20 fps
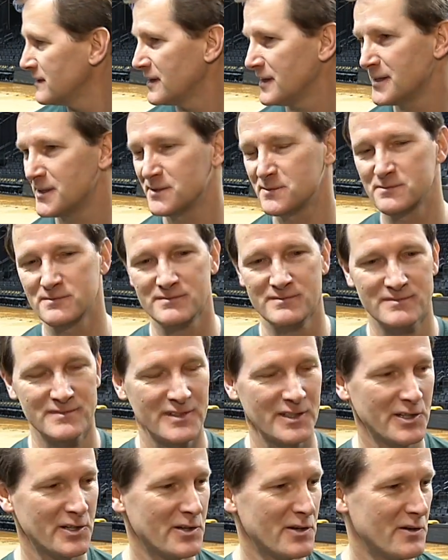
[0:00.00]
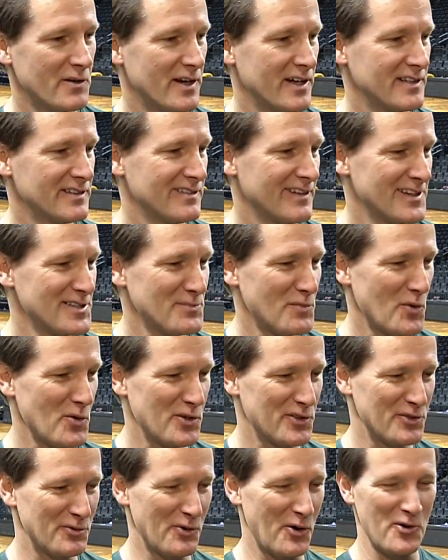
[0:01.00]
You know, I
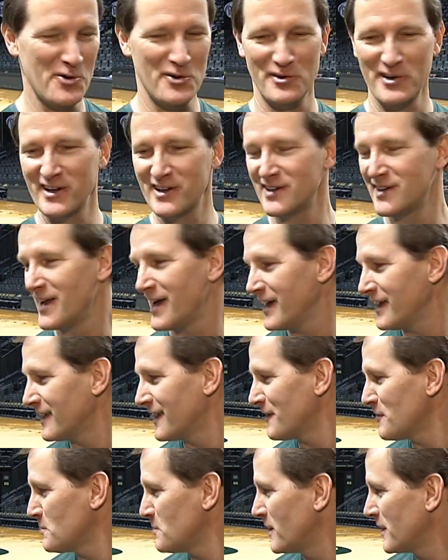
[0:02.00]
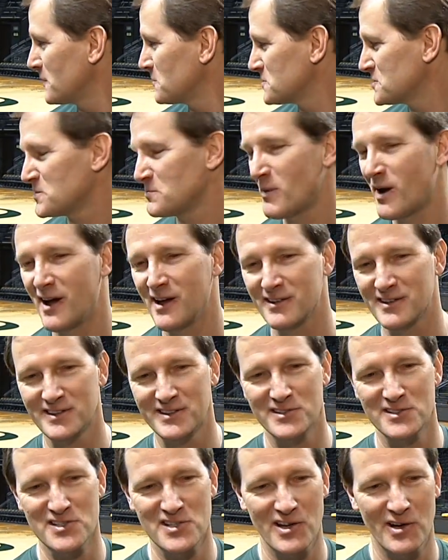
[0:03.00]
spoke at the Rotary today, and everybody was
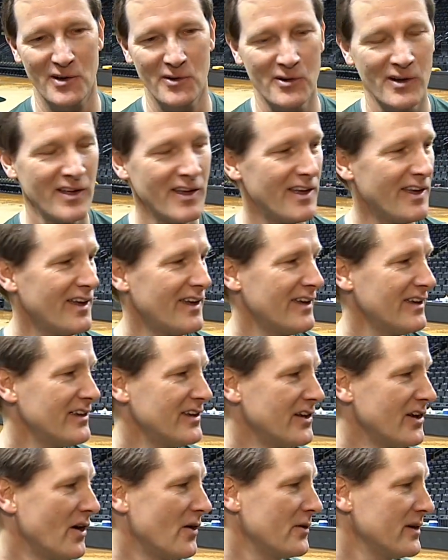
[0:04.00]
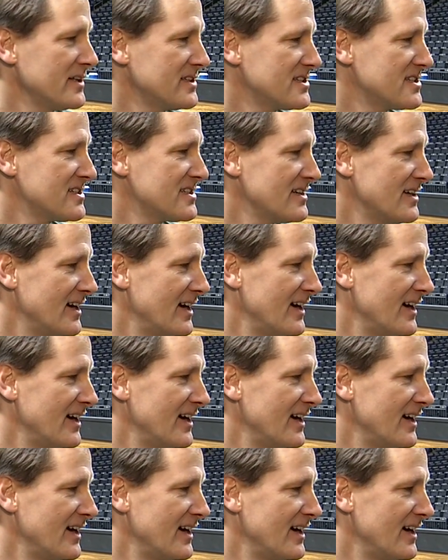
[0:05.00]
smiling. So, you know, it's